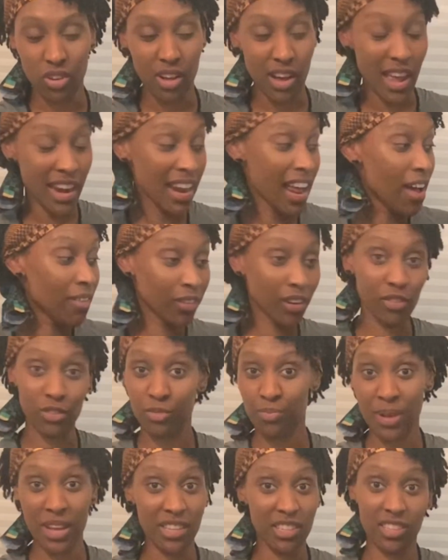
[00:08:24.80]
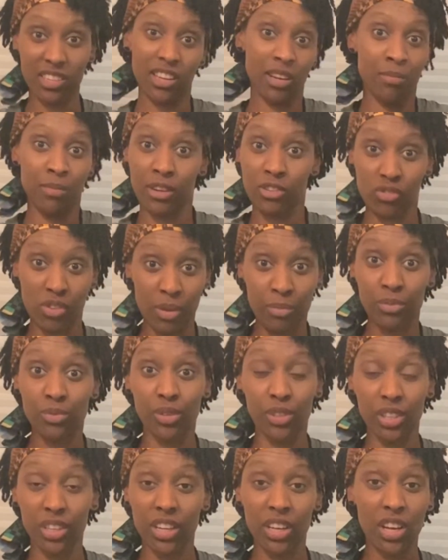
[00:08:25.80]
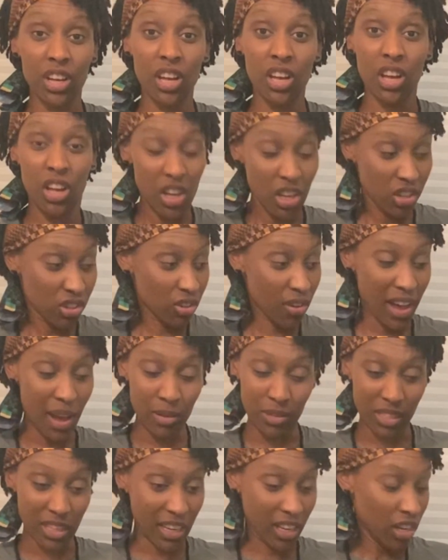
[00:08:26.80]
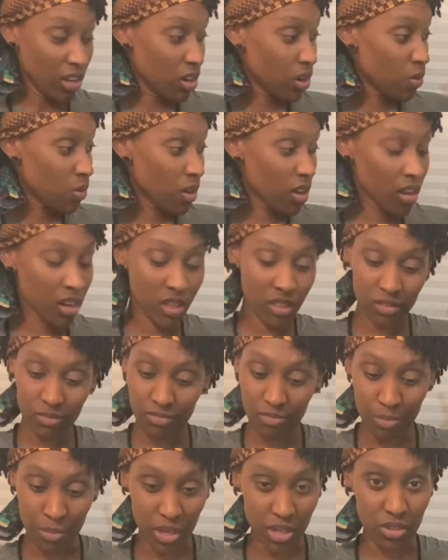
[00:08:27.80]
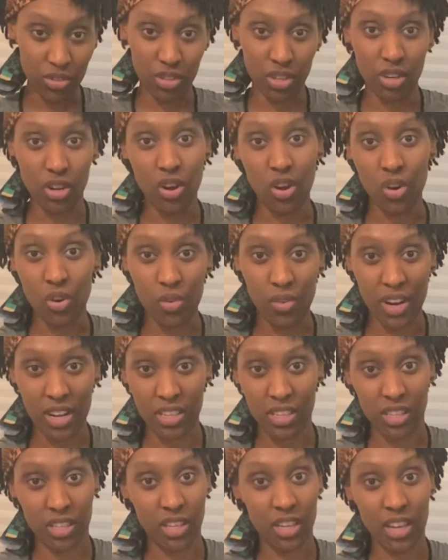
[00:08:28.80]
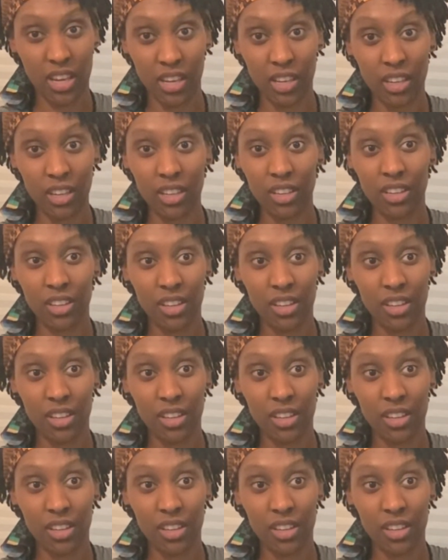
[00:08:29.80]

I didn't have enough space to set up my drums, really. So I was like, you know what? I'm going to use a cajon as a kick.